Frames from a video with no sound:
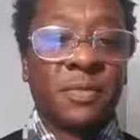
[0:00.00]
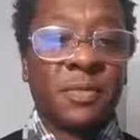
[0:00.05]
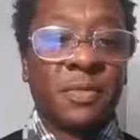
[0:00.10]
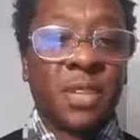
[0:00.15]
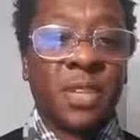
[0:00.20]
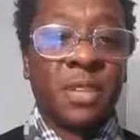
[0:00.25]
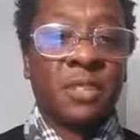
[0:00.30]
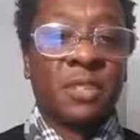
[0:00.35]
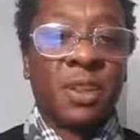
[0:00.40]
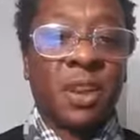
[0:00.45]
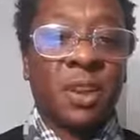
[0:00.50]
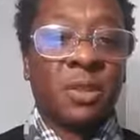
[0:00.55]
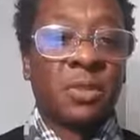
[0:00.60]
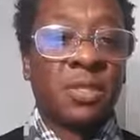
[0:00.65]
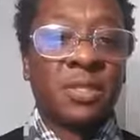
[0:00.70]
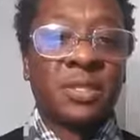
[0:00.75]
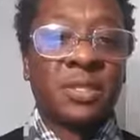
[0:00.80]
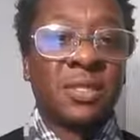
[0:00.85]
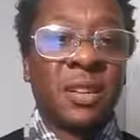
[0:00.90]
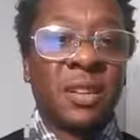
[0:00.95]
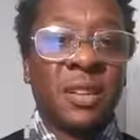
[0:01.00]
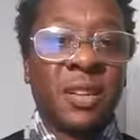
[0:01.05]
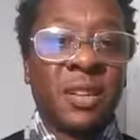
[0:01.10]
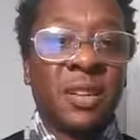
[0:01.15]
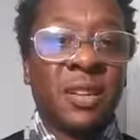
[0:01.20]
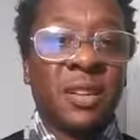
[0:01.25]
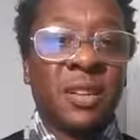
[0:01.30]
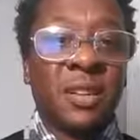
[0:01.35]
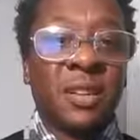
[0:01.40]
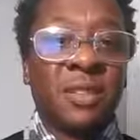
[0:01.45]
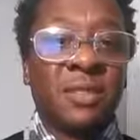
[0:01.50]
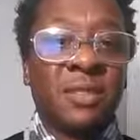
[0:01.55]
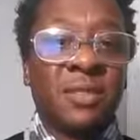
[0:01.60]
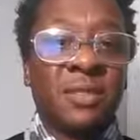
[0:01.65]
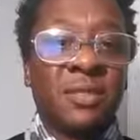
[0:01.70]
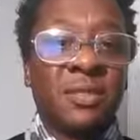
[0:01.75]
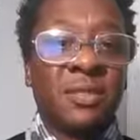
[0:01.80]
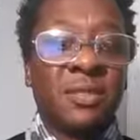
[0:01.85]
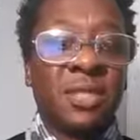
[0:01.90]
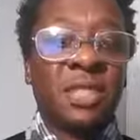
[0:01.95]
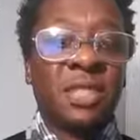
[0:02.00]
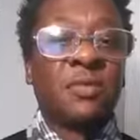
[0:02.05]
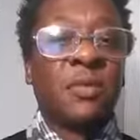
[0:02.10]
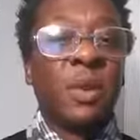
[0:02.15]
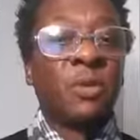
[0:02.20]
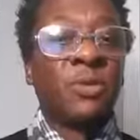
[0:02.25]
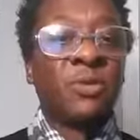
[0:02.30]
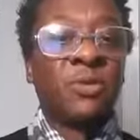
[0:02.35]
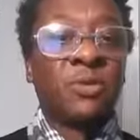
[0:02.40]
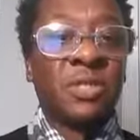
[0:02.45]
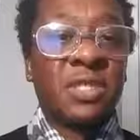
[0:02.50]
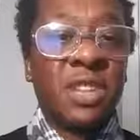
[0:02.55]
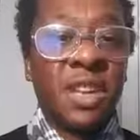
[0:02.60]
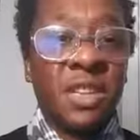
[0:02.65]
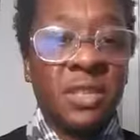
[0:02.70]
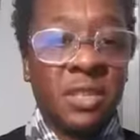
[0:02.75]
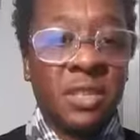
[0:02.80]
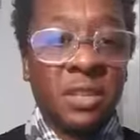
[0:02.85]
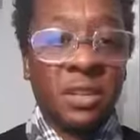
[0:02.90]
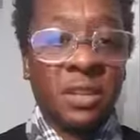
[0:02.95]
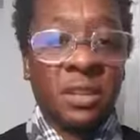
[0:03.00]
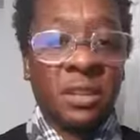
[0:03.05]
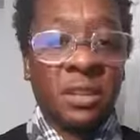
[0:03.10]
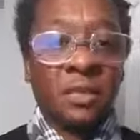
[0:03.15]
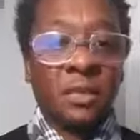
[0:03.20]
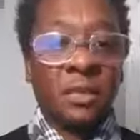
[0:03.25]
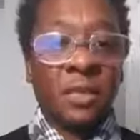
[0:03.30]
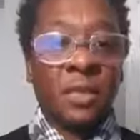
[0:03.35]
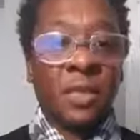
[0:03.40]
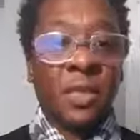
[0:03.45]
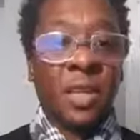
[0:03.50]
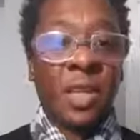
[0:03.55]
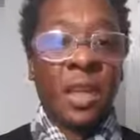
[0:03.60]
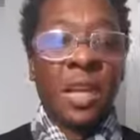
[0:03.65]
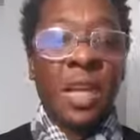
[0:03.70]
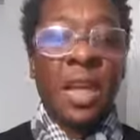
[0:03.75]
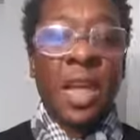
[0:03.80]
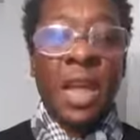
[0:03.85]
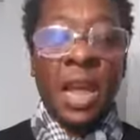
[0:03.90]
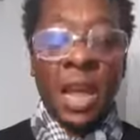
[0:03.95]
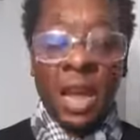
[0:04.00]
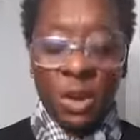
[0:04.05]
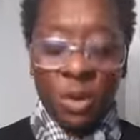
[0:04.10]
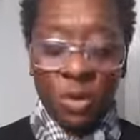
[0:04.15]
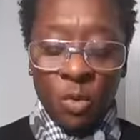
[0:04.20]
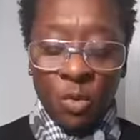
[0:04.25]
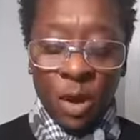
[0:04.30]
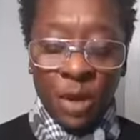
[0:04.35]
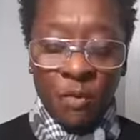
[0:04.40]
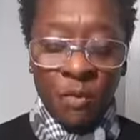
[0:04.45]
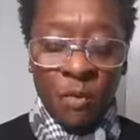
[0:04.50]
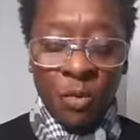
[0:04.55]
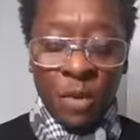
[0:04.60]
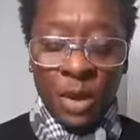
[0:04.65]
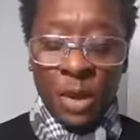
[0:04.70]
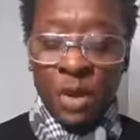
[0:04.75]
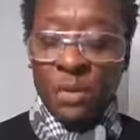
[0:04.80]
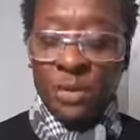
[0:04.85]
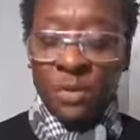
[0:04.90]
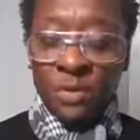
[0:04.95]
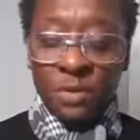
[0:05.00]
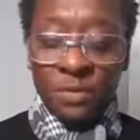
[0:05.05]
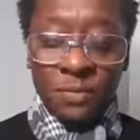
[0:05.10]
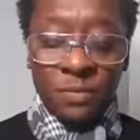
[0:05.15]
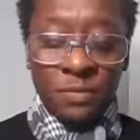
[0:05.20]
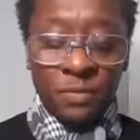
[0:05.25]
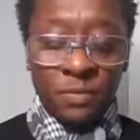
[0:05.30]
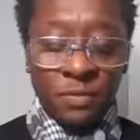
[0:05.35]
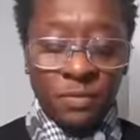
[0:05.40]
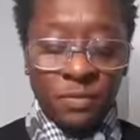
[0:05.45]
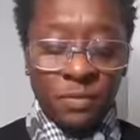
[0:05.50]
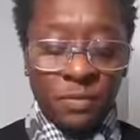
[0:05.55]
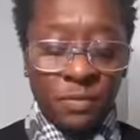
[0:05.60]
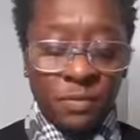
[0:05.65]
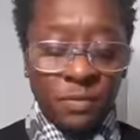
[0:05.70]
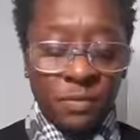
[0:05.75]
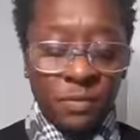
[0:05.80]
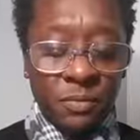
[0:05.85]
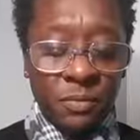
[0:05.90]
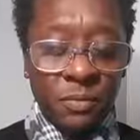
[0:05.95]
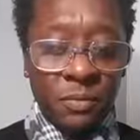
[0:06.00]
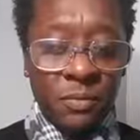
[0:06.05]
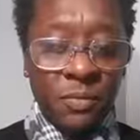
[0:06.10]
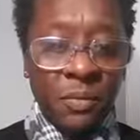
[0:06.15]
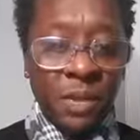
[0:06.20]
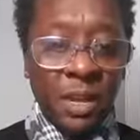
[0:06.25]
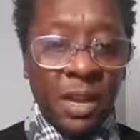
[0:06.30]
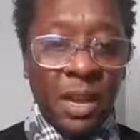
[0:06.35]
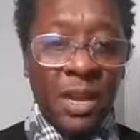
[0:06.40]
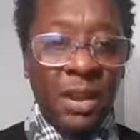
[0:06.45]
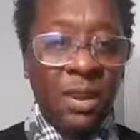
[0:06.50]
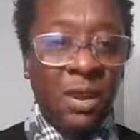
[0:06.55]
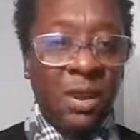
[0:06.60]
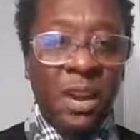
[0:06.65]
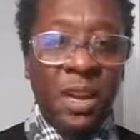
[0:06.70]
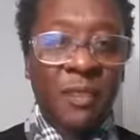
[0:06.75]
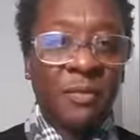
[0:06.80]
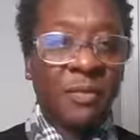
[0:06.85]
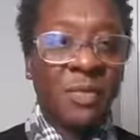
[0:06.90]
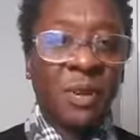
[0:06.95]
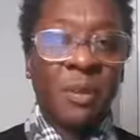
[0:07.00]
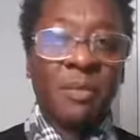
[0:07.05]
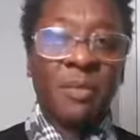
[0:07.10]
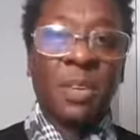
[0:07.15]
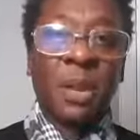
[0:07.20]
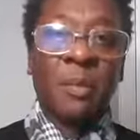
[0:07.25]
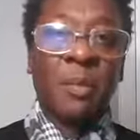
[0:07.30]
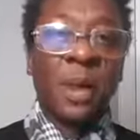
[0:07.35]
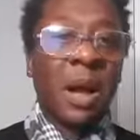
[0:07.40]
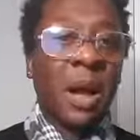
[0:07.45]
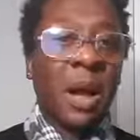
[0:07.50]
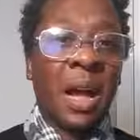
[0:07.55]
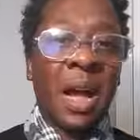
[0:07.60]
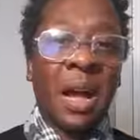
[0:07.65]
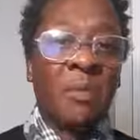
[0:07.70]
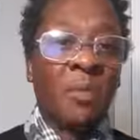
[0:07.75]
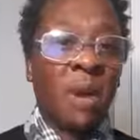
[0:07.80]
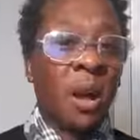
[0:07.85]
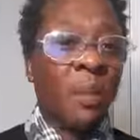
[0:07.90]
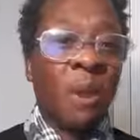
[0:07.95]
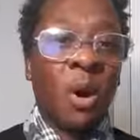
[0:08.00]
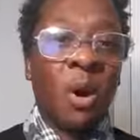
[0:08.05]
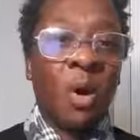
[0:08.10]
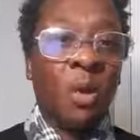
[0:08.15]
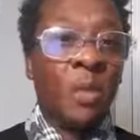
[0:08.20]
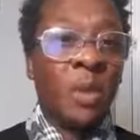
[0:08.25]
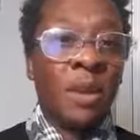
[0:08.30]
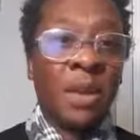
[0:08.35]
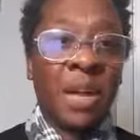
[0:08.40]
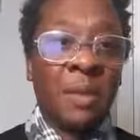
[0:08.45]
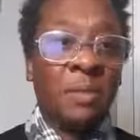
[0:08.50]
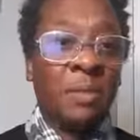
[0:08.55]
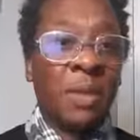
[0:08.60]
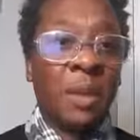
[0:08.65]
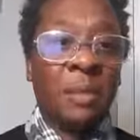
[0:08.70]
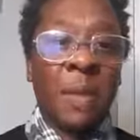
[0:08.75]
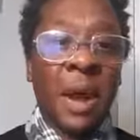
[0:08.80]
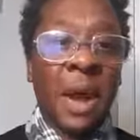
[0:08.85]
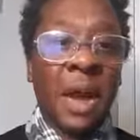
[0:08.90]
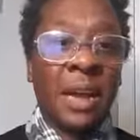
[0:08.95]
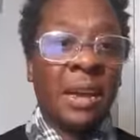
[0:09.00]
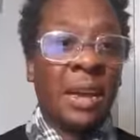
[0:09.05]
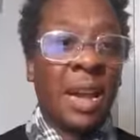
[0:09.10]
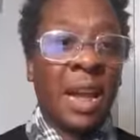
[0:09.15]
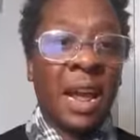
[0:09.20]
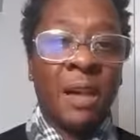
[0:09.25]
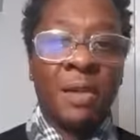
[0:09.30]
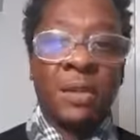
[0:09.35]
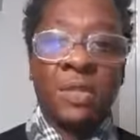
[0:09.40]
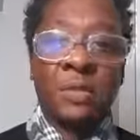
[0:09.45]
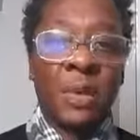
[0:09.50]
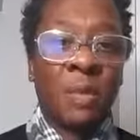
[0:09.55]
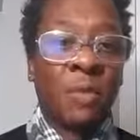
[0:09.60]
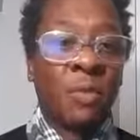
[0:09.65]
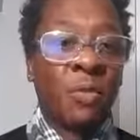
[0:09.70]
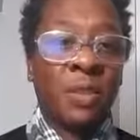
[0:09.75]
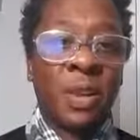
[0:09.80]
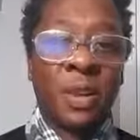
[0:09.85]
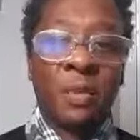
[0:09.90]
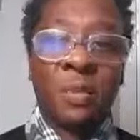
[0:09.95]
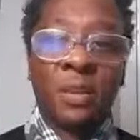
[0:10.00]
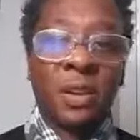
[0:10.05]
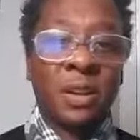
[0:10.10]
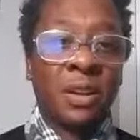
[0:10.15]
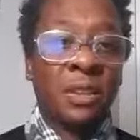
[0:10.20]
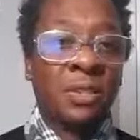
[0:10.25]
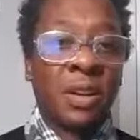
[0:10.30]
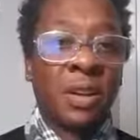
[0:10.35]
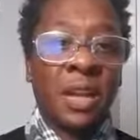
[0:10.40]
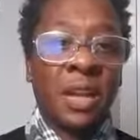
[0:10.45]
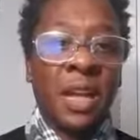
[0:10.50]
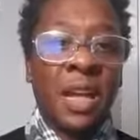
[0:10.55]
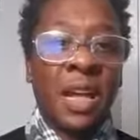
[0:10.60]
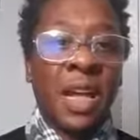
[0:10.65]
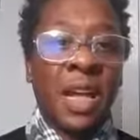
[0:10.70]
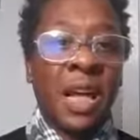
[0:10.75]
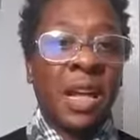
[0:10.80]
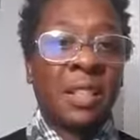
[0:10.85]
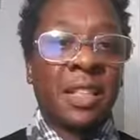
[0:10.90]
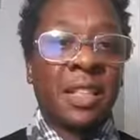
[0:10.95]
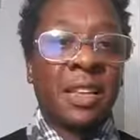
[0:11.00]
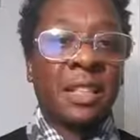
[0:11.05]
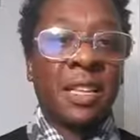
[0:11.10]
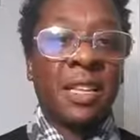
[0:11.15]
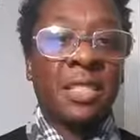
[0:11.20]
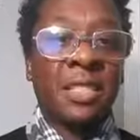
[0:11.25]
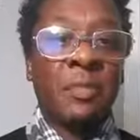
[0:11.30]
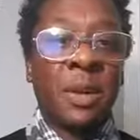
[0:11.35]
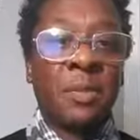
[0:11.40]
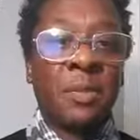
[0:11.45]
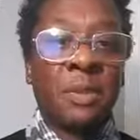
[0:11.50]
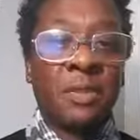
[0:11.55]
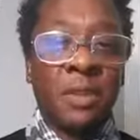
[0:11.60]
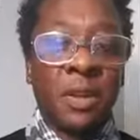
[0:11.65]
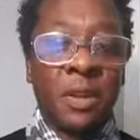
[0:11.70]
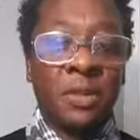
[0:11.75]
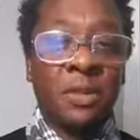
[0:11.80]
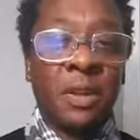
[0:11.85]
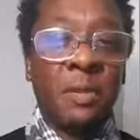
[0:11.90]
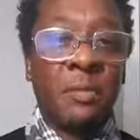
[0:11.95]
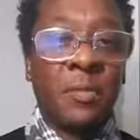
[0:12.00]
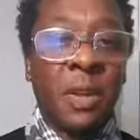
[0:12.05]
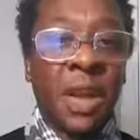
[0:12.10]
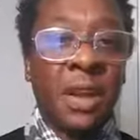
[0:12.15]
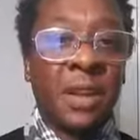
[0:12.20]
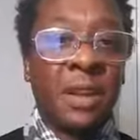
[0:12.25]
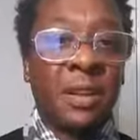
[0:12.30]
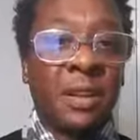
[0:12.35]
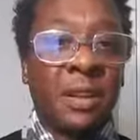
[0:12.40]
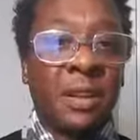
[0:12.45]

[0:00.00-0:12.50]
That's all. Just, just vote strategically, and whoever wins, you know. And I'm sorry, I'm I'm I'm hoping that the Biden Harris people win, because I think these people have literally betted